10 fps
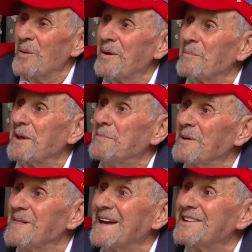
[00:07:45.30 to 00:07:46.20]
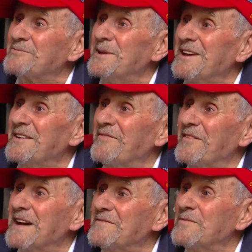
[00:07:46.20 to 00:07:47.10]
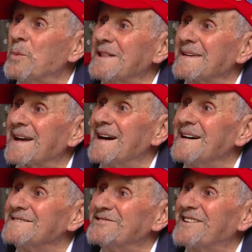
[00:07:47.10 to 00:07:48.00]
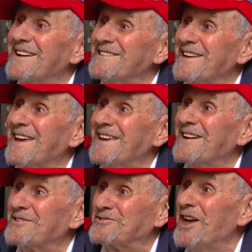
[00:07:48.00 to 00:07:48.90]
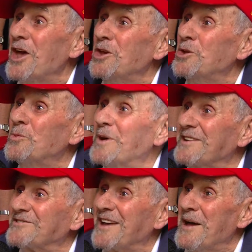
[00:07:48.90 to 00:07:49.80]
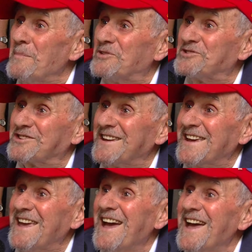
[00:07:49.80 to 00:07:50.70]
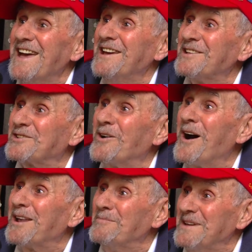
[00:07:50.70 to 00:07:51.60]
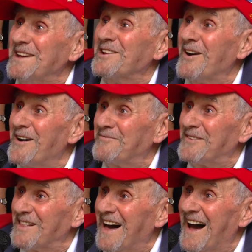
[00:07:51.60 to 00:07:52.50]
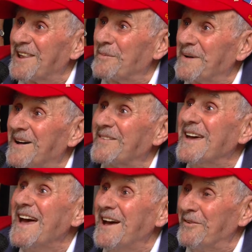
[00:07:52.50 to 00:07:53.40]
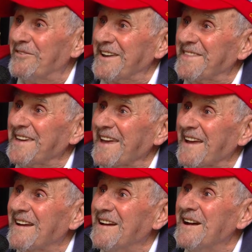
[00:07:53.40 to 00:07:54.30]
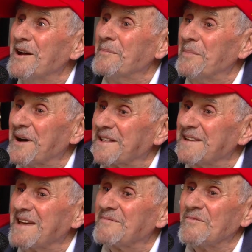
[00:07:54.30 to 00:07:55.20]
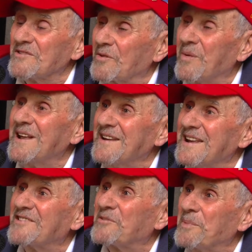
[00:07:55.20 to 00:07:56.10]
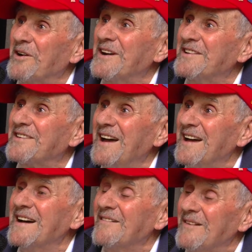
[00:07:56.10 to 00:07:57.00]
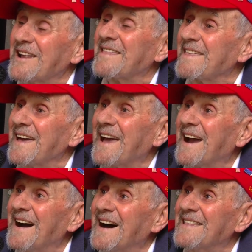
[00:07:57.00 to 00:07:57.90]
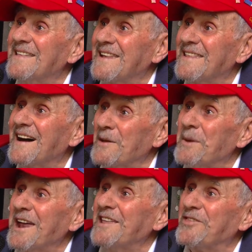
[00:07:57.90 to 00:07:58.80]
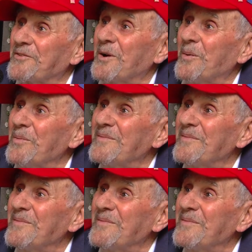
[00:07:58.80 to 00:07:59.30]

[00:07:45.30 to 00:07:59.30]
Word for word: When people ask me if I ever went to college, I say yes. USMC. It taught me an awful lot about everything. But it was quite an experience. I want to thank God that I made it through.